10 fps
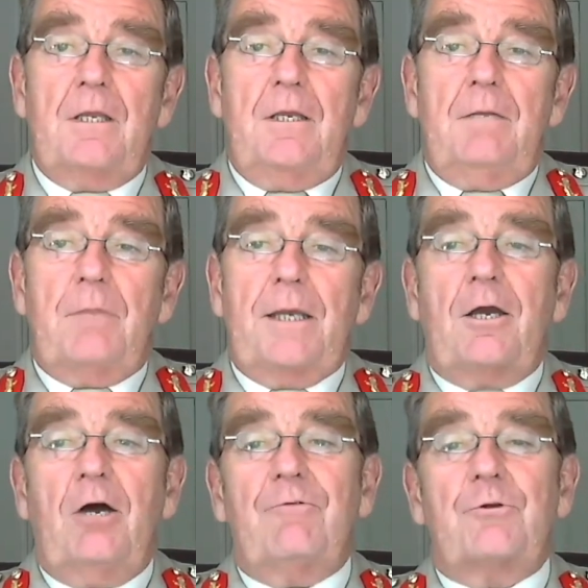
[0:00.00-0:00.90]
Mike
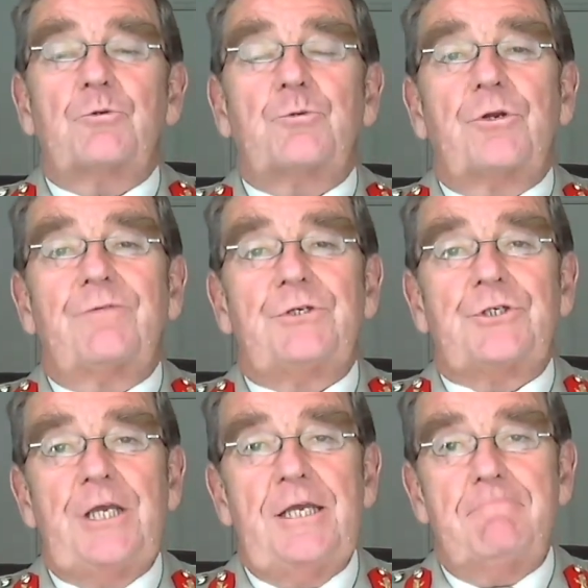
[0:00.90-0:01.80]
Calvert was one of his
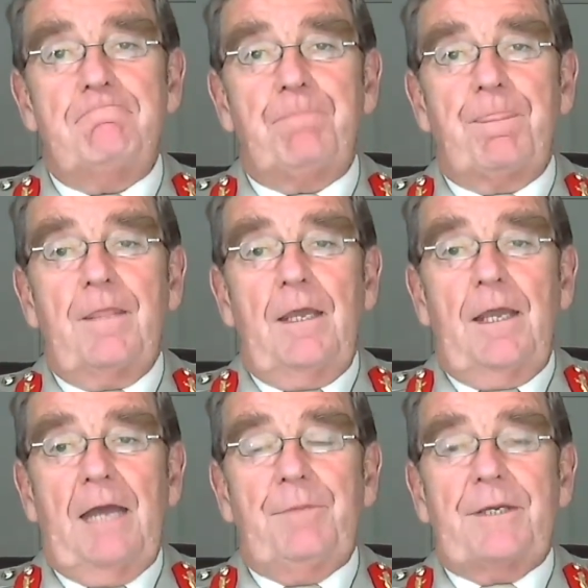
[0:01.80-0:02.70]
team
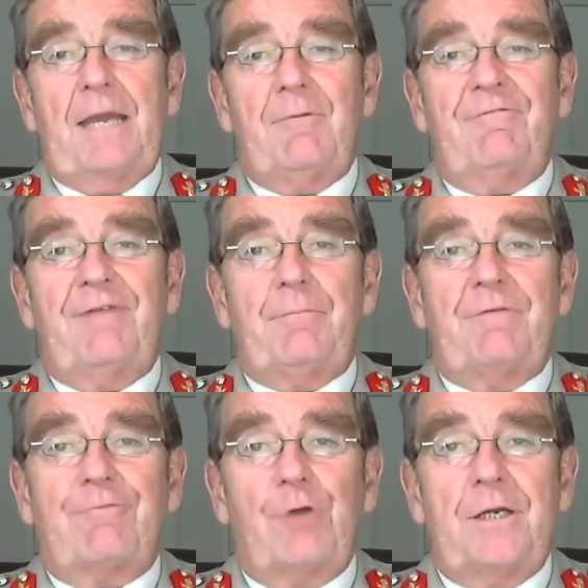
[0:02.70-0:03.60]
and became a family
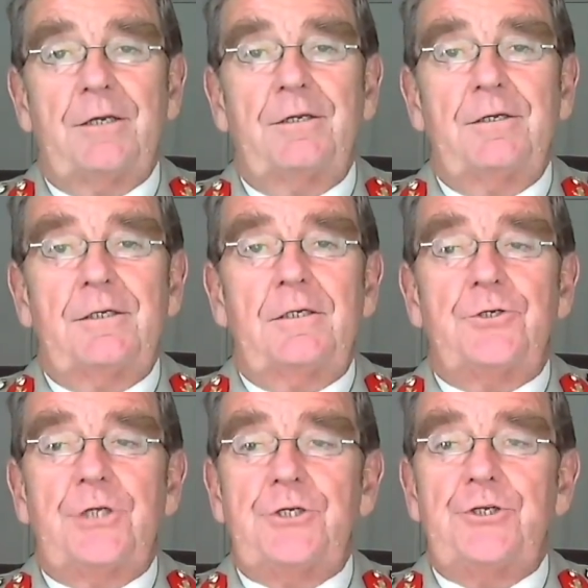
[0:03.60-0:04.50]
friend,
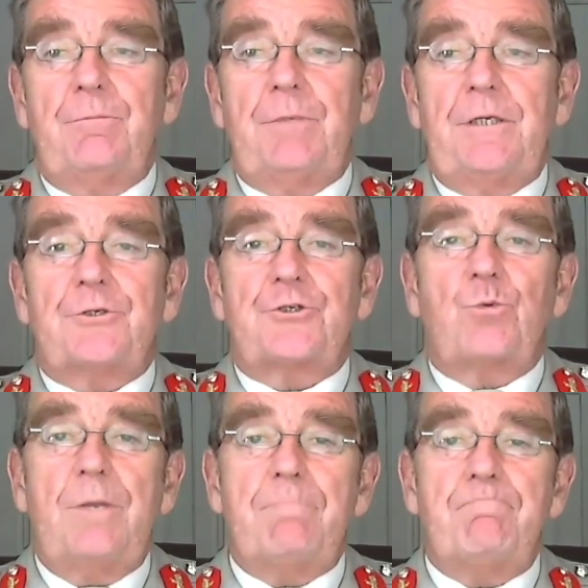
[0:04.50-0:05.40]
teaching me to
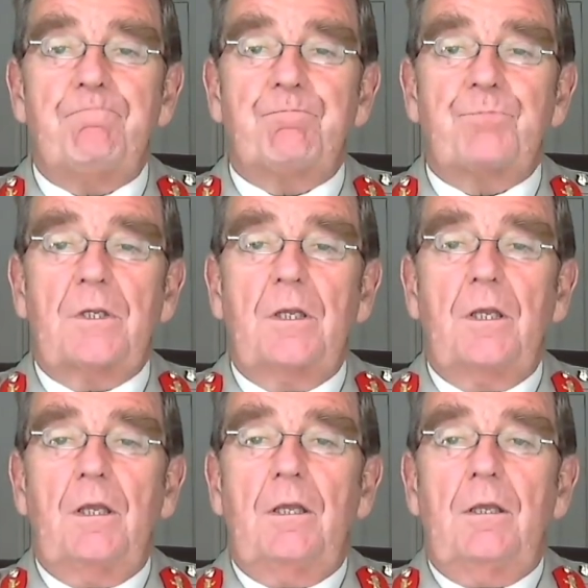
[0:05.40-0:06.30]
swim.
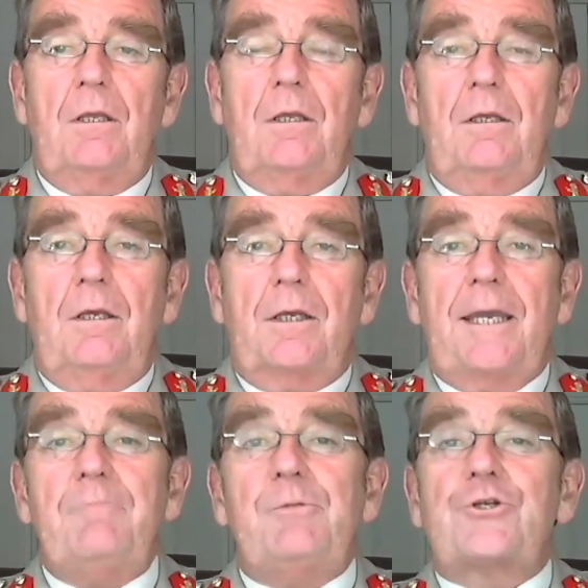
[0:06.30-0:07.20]
A
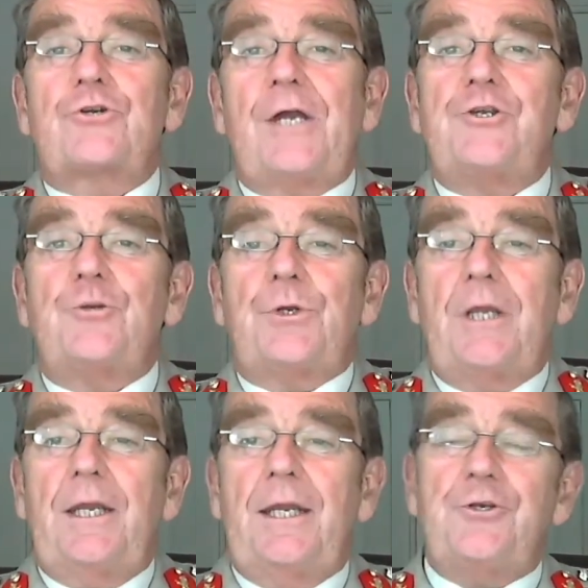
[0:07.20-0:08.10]
Cambridge graduate
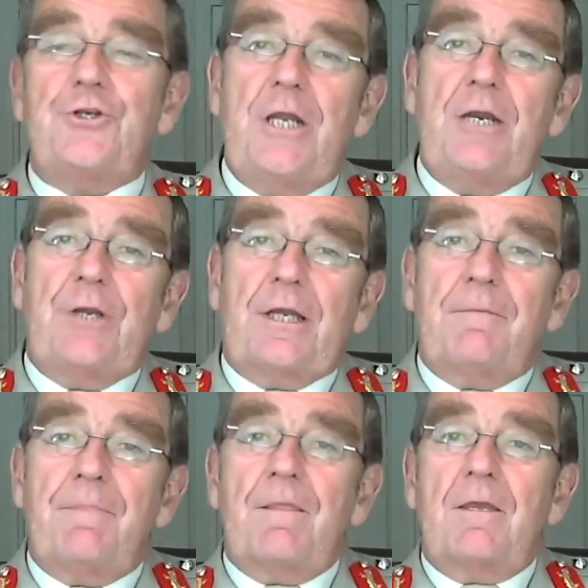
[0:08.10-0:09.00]
in engineering
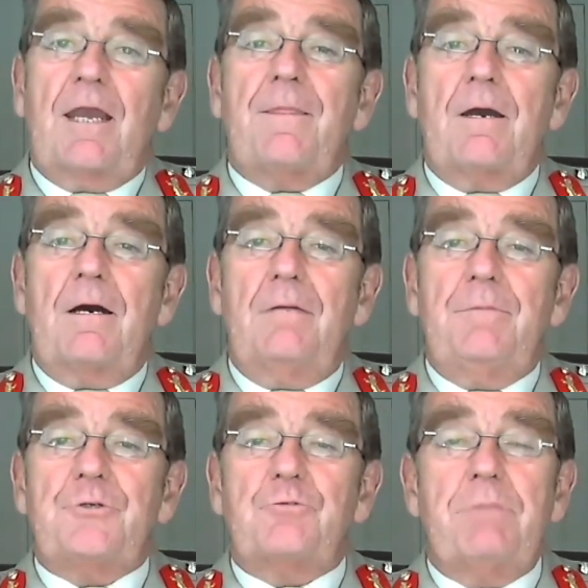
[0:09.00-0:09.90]
and the
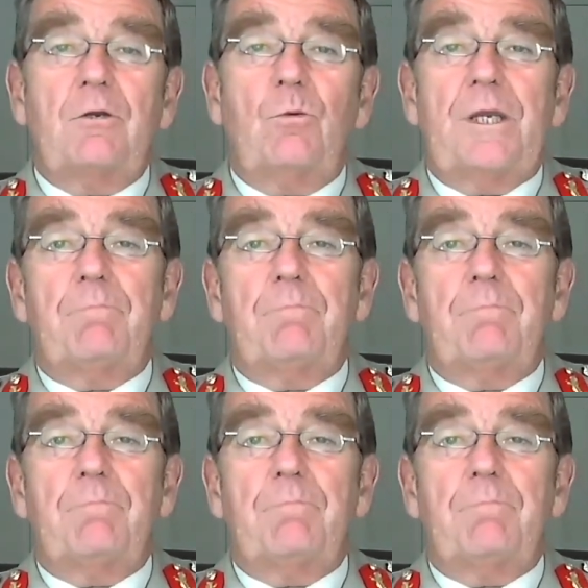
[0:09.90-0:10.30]
Army's middleweight